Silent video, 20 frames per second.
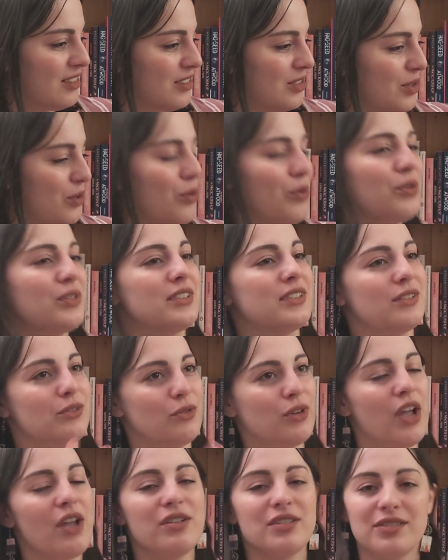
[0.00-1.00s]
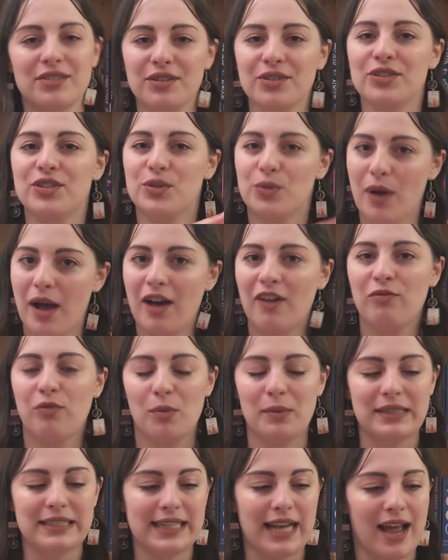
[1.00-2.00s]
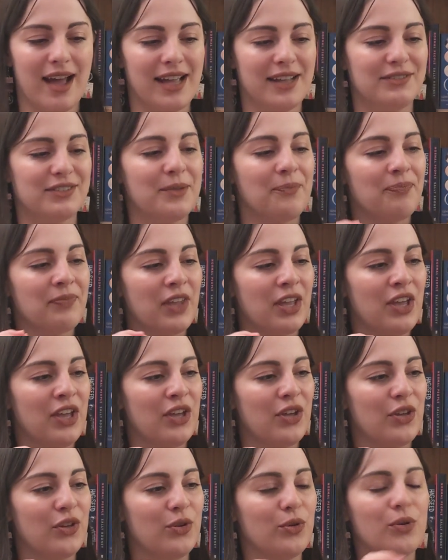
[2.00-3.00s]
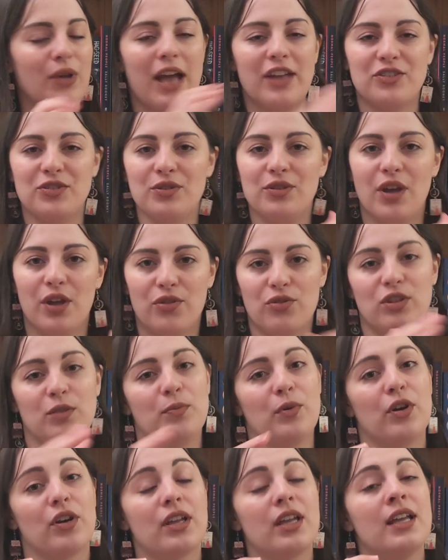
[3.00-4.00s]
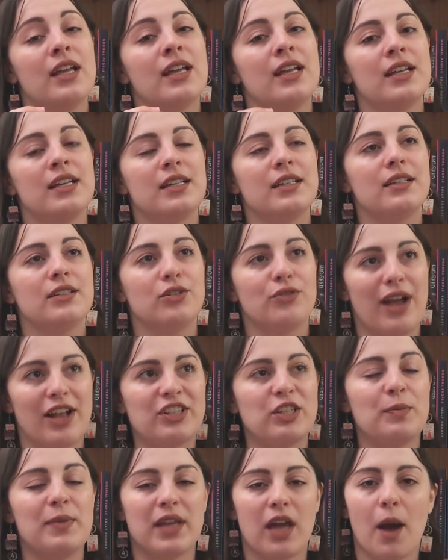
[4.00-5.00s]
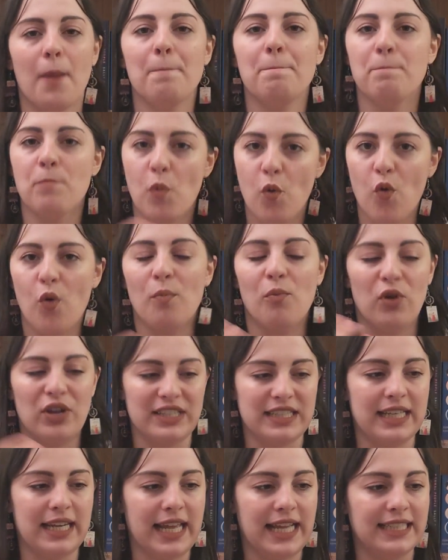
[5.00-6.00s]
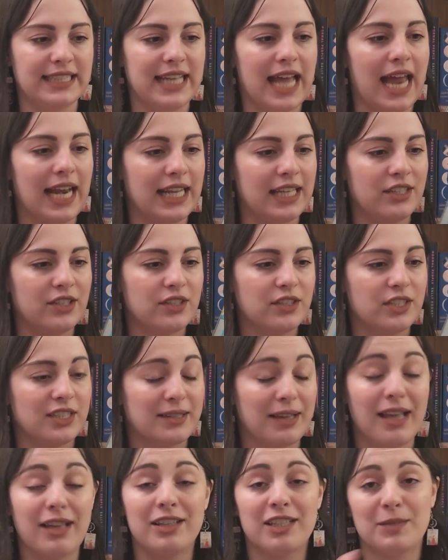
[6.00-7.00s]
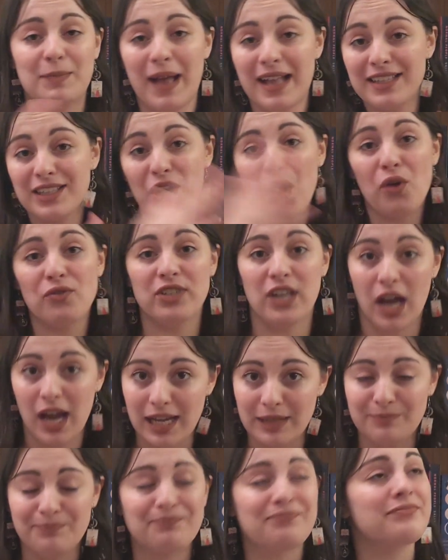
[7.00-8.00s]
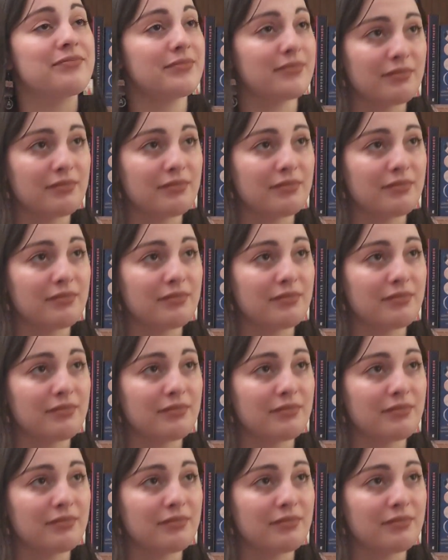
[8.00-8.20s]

talks or goes through 12 women's lives who, as you go through the book, gradually become more and more interlinked, and it spans a lot of time.